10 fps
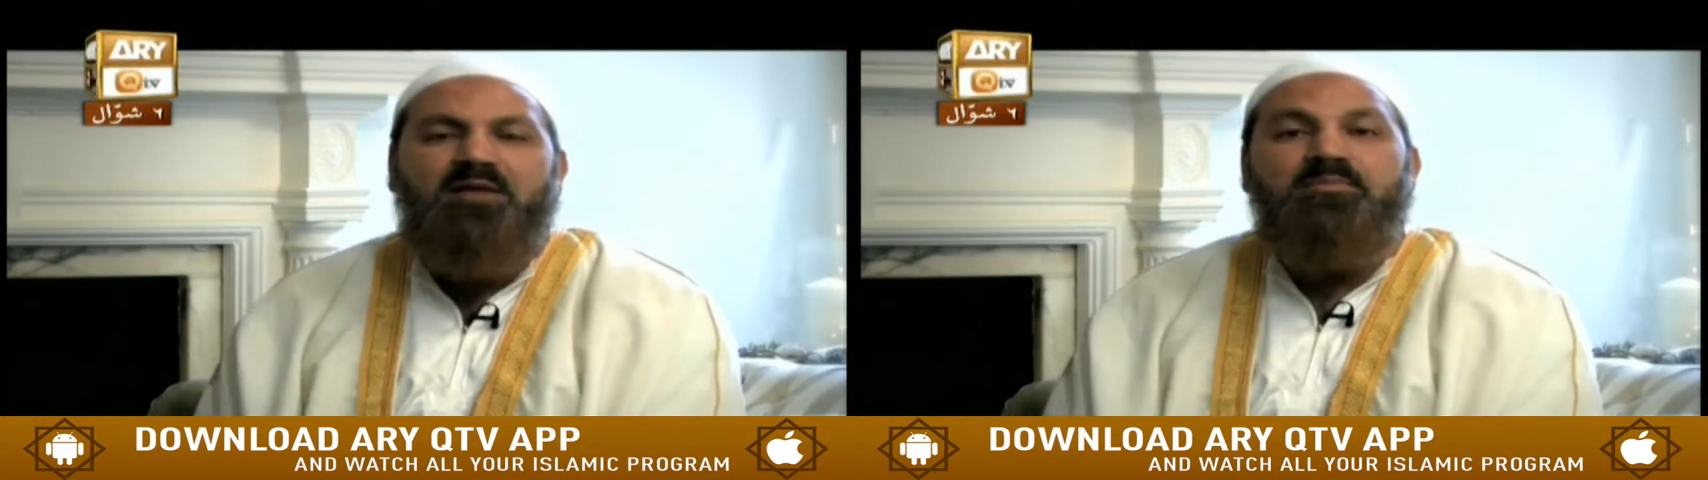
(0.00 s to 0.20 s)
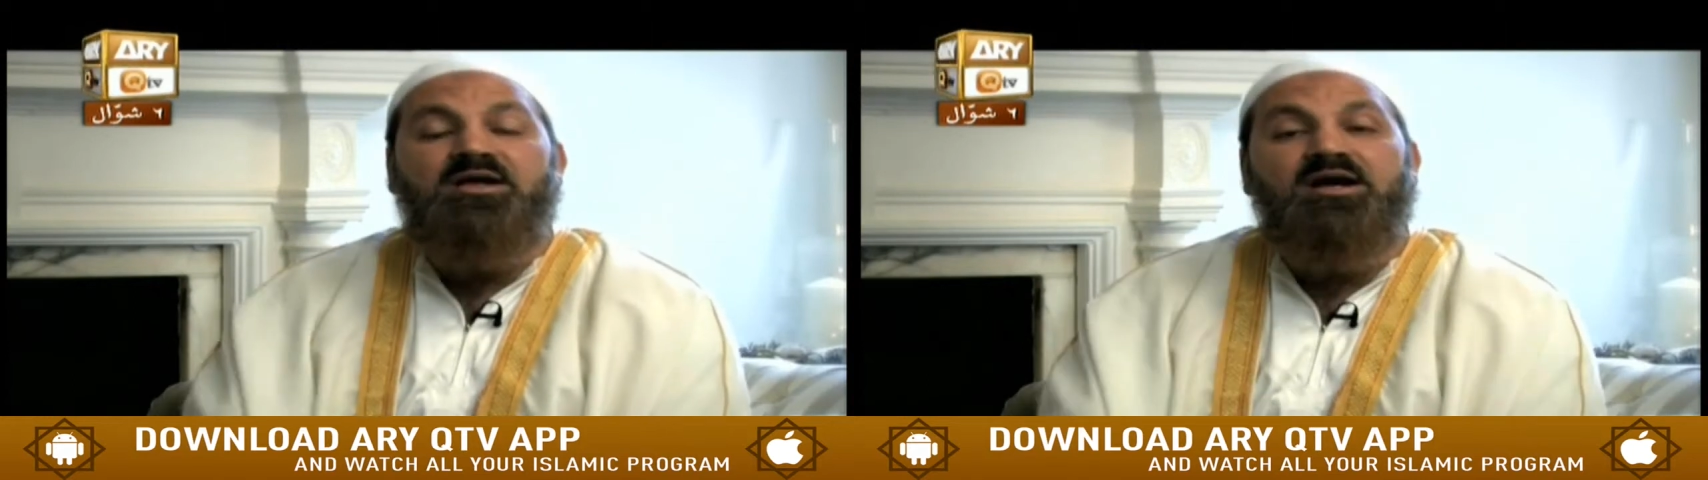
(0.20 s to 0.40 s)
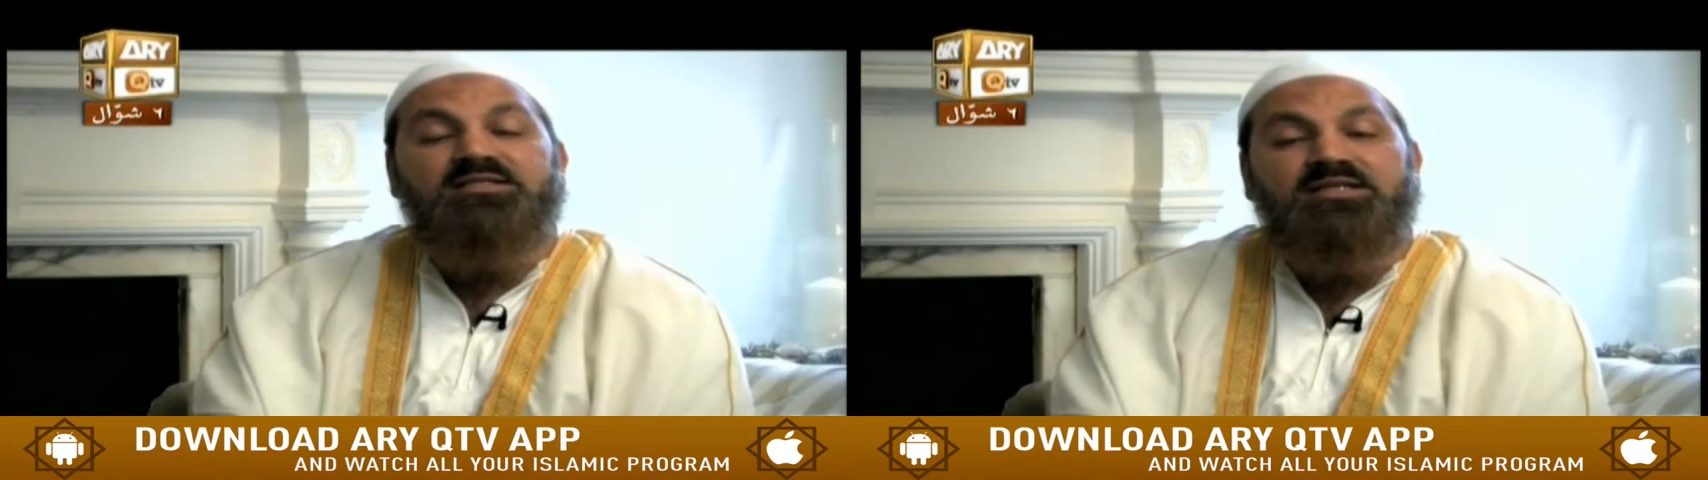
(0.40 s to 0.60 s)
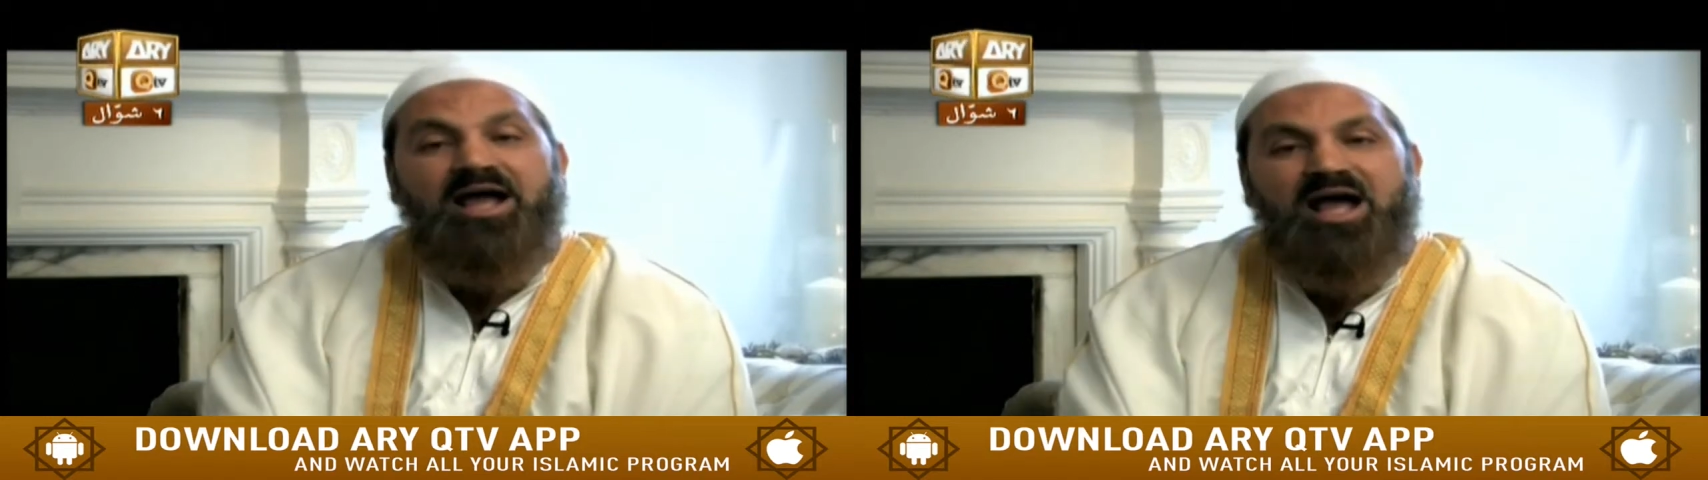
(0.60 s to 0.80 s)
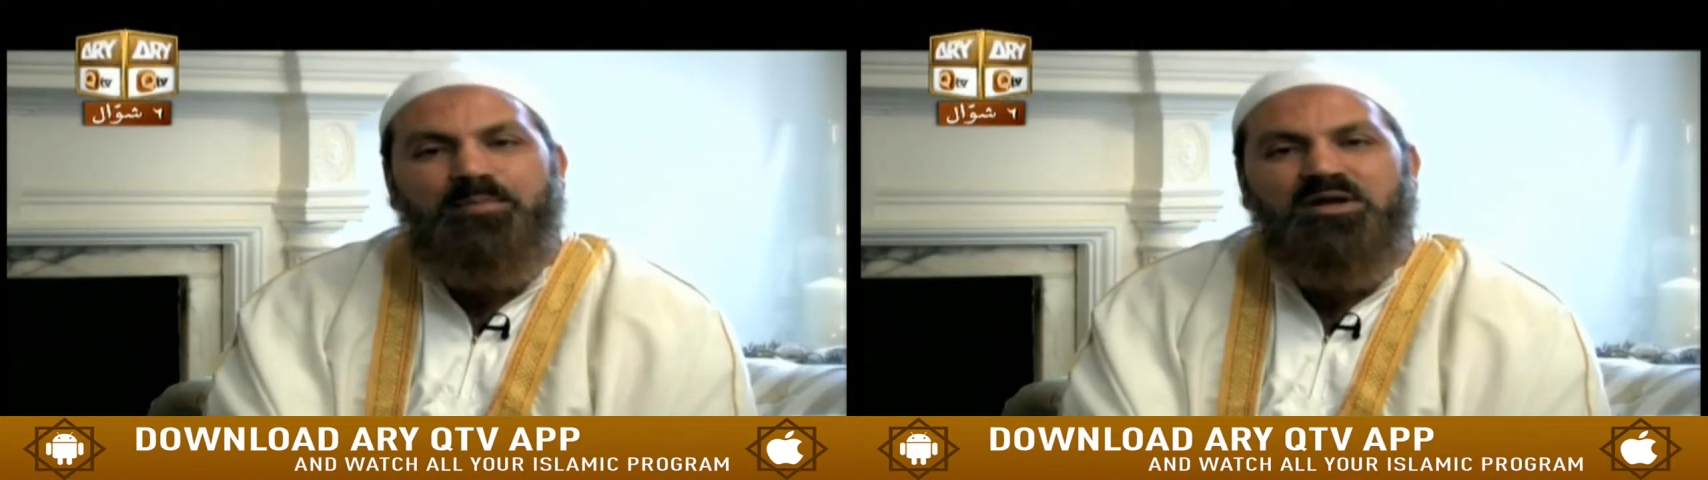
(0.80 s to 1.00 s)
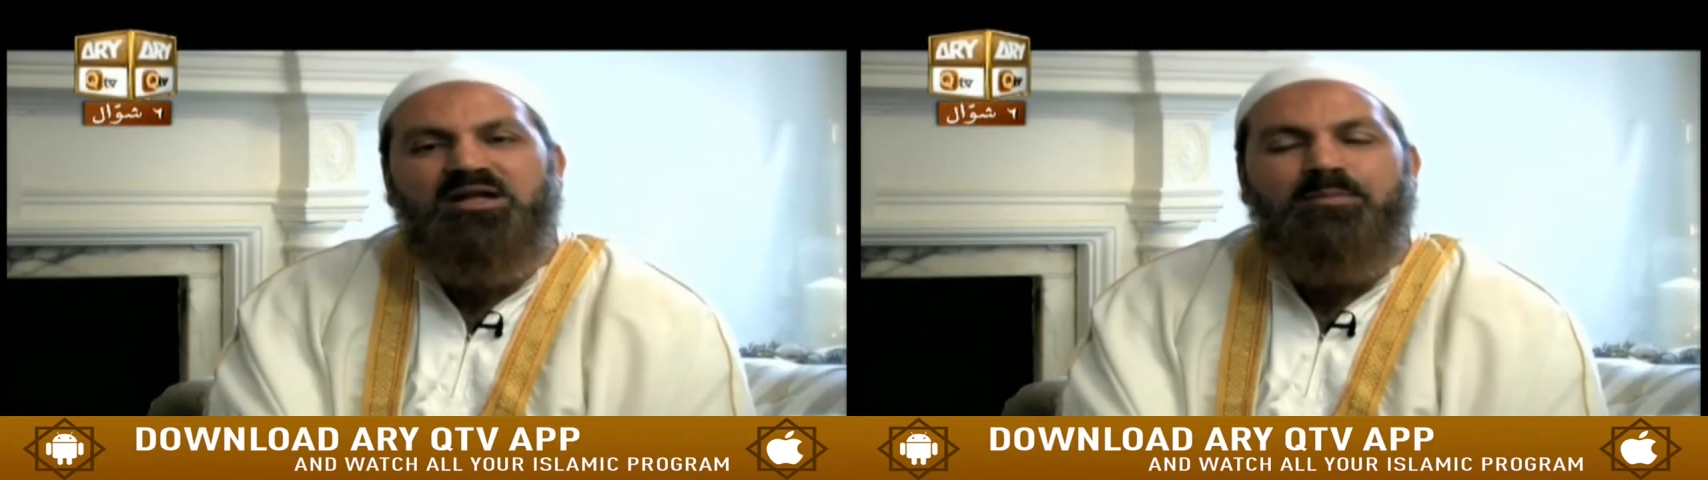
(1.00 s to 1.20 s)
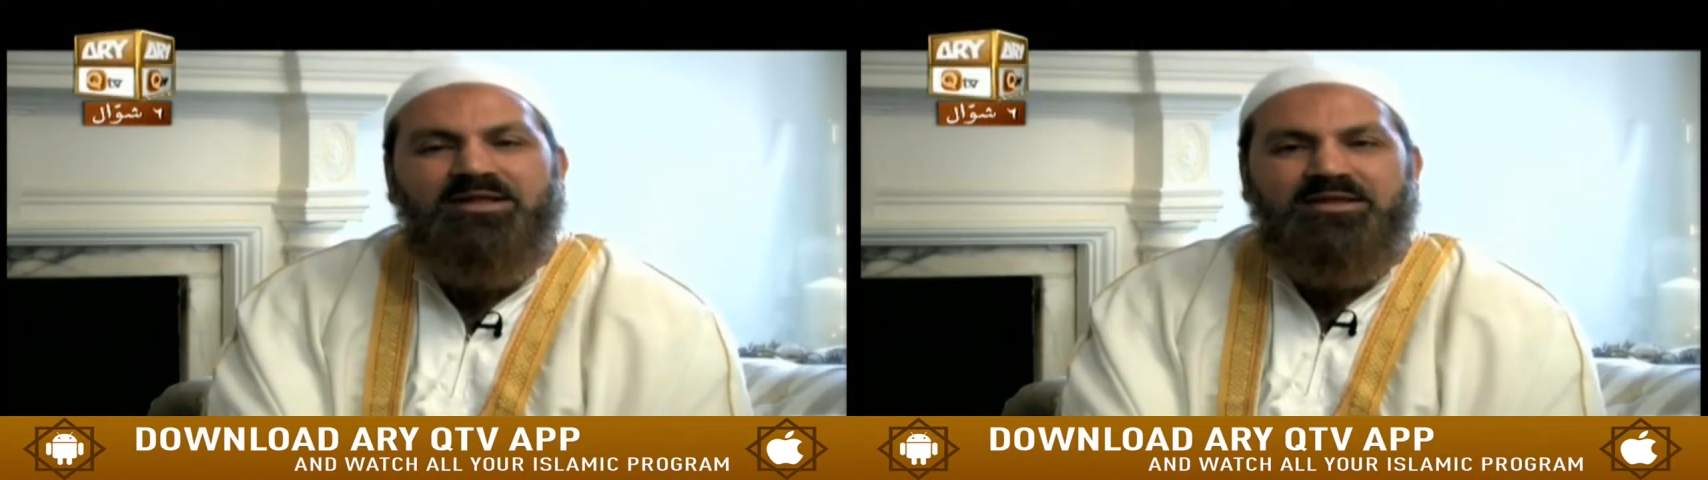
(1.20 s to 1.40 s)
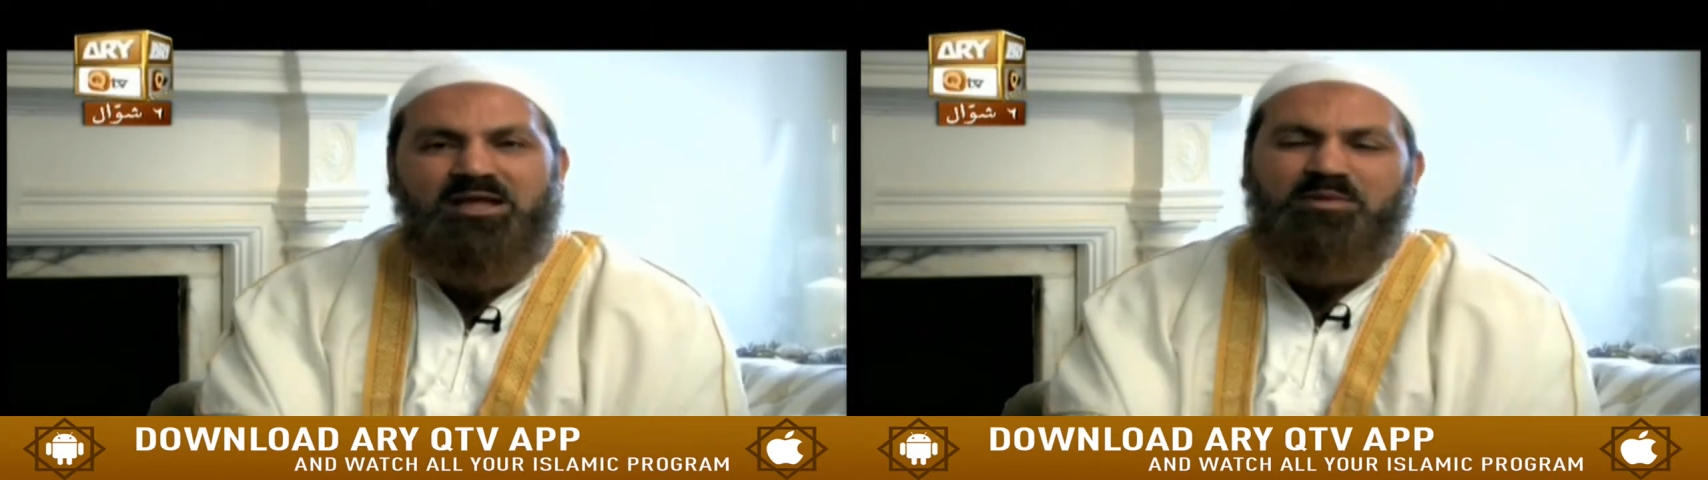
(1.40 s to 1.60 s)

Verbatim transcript: because it happened on a Monday,